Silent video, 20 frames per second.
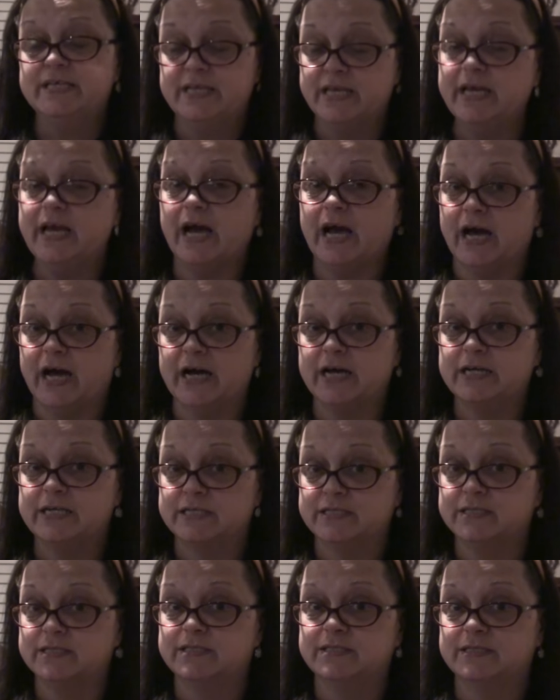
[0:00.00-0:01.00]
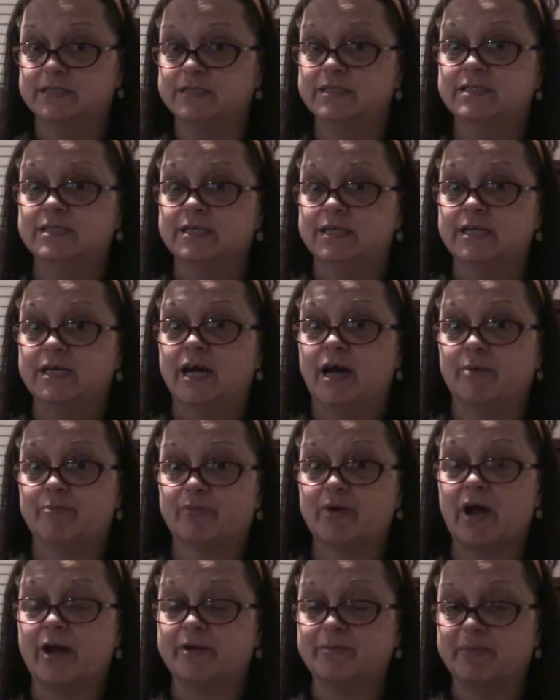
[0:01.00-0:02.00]
Yeah. I'm
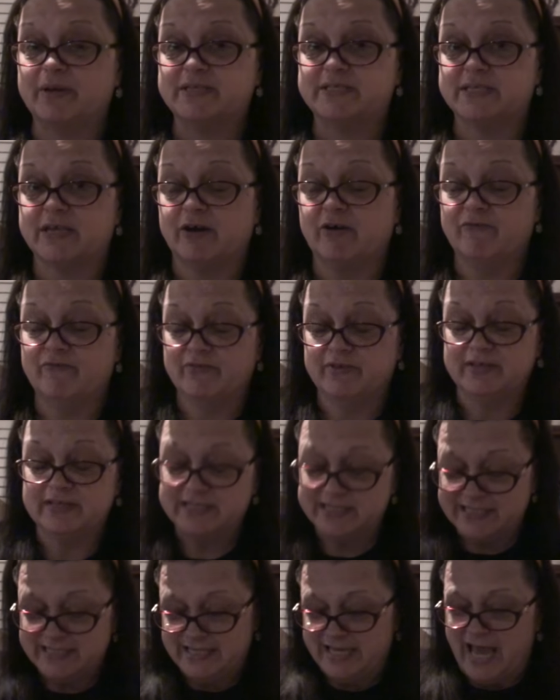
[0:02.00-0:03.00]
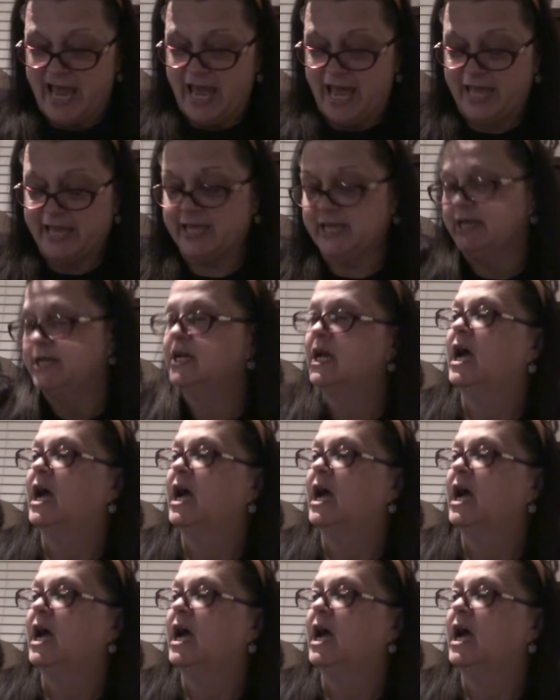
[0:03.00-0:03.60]
proud of myself. Yay.